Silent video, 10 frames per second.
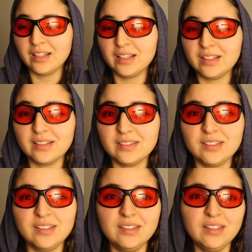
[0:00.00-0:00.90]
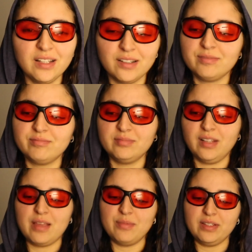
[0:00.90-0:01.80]
And yeah,
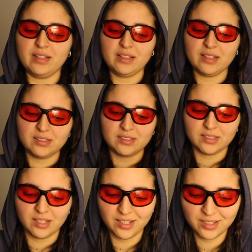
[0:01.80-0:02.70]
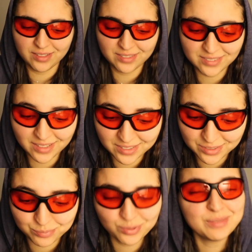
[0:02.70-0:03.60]
I mean, I guess
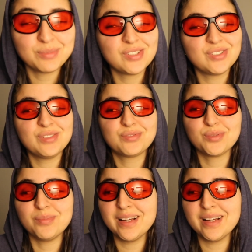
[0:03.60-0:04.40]
that's pretty much it from